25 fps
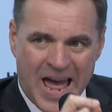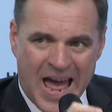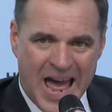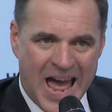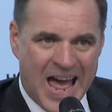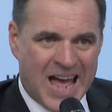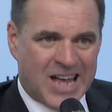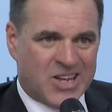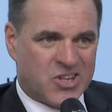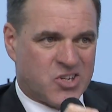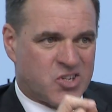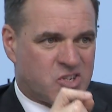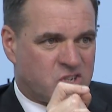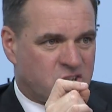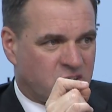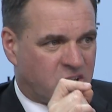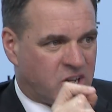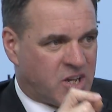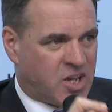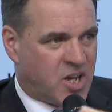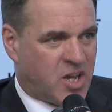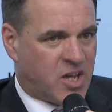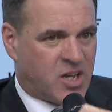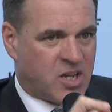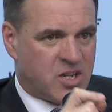has to
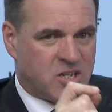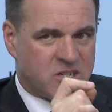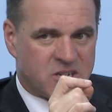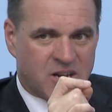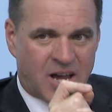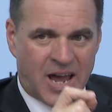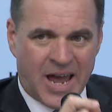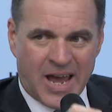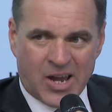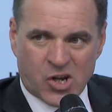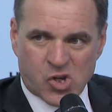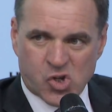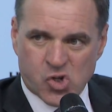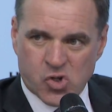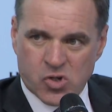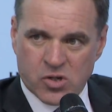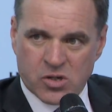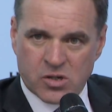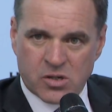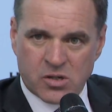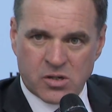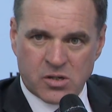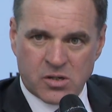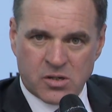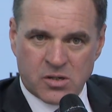kick into action.
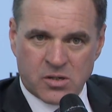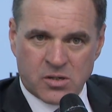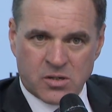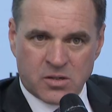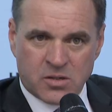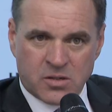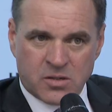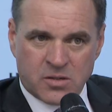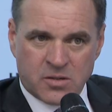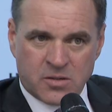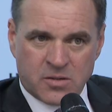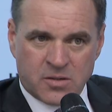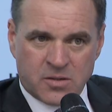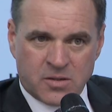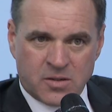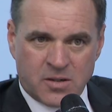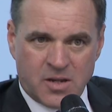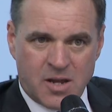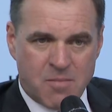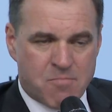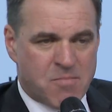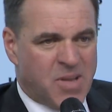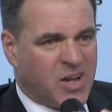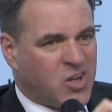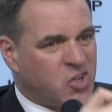
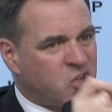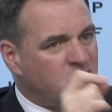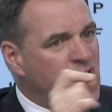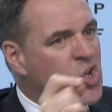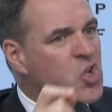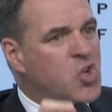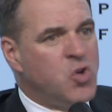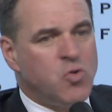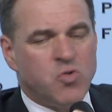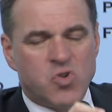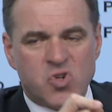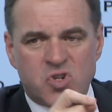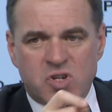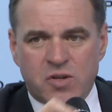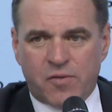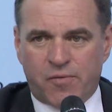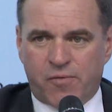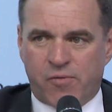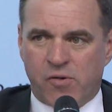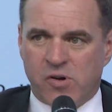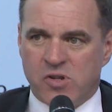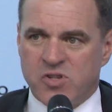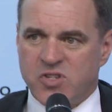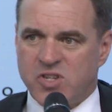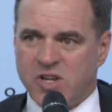It makes a huge
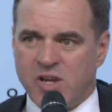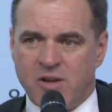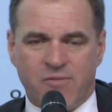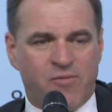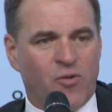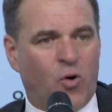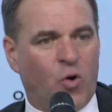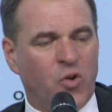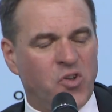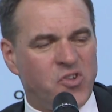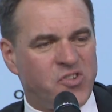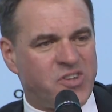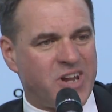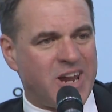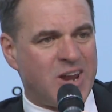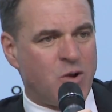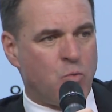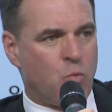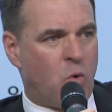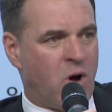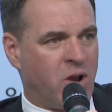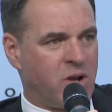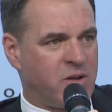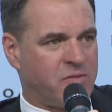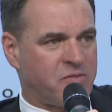difference if on day
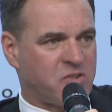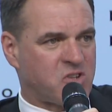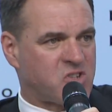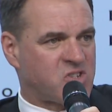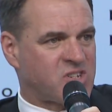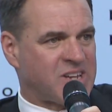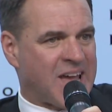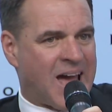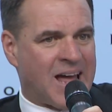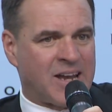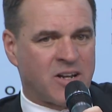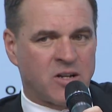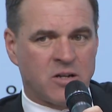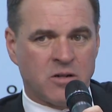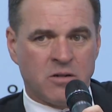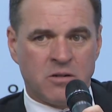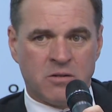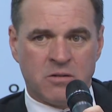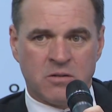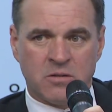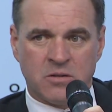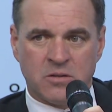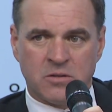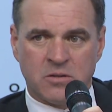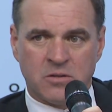one of a scandal,
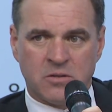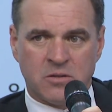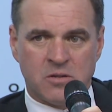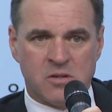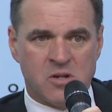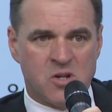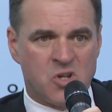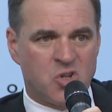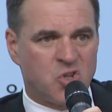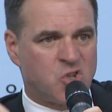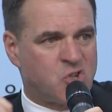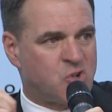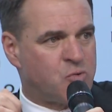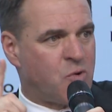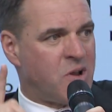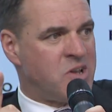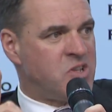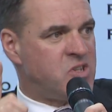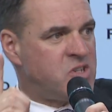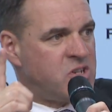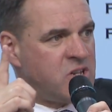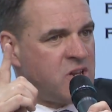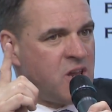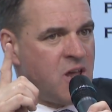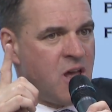
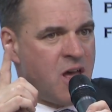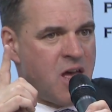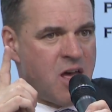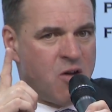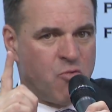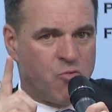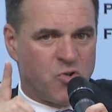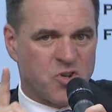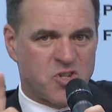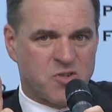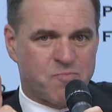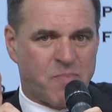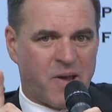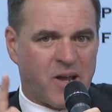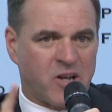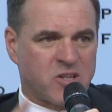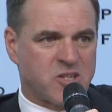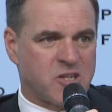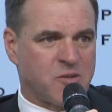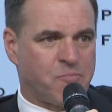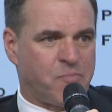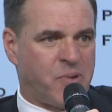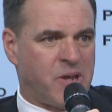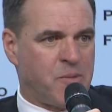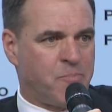20
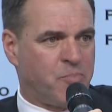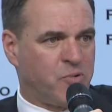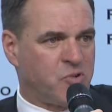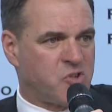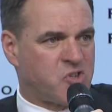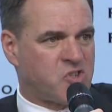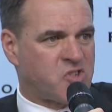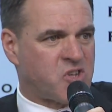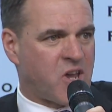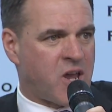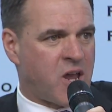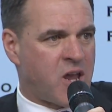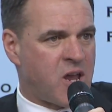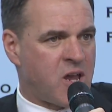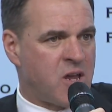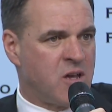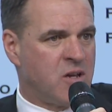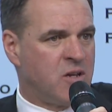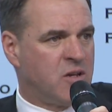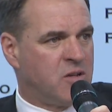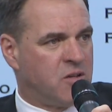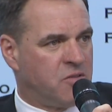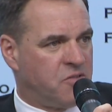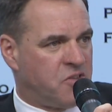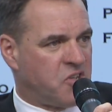respected people say,
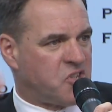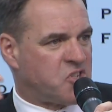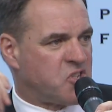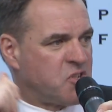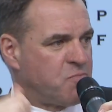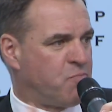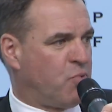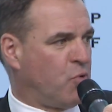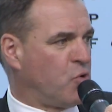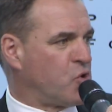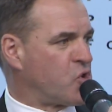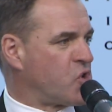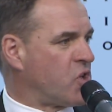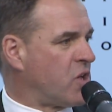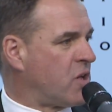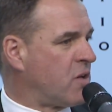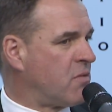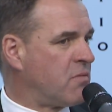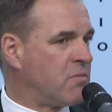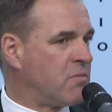"This is bullshit."